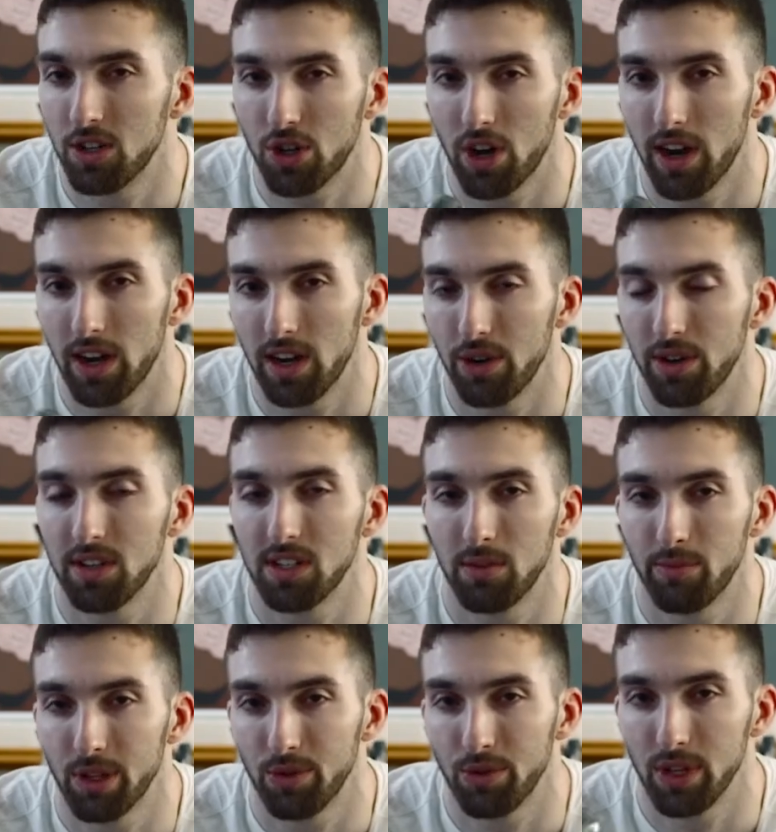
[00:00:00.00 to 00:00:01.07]
to try it out in
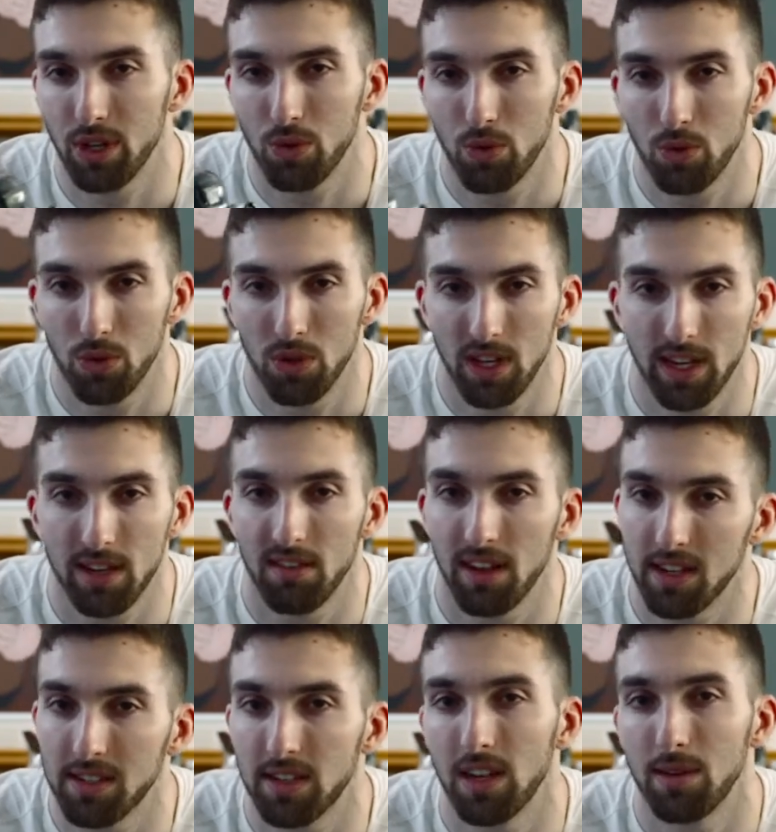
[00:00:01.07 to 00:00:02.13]
some of the really cool like
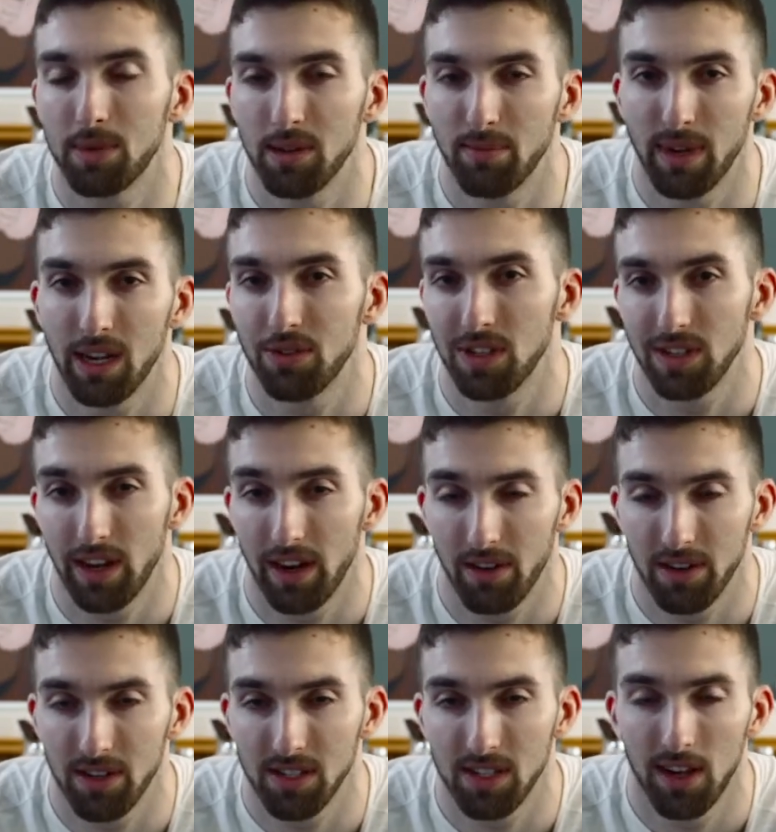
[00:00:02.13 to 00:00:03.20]
landscapes and mountainy
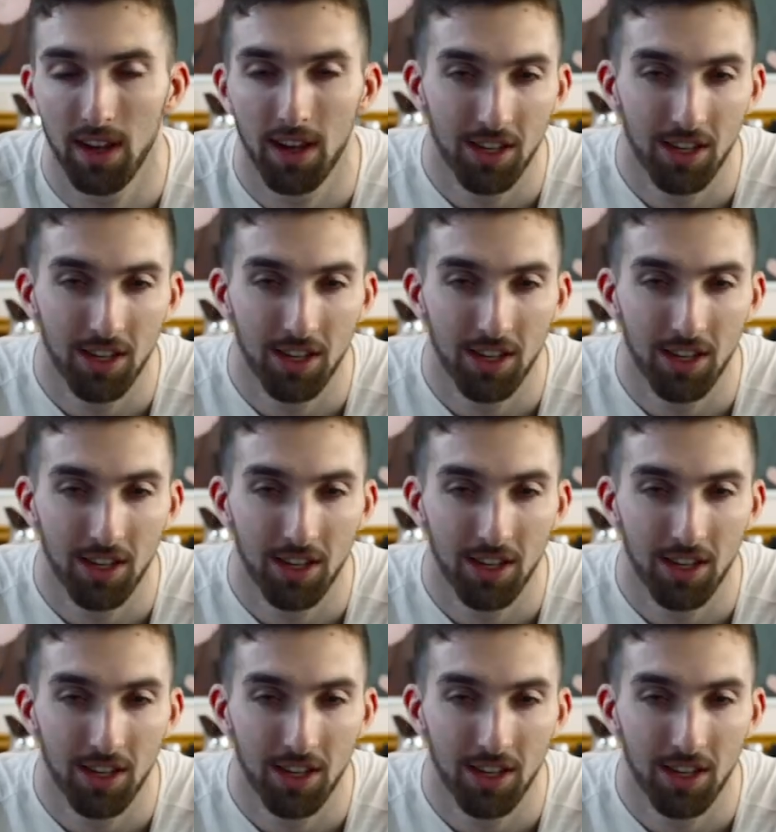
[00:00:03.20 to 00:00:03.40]
areas,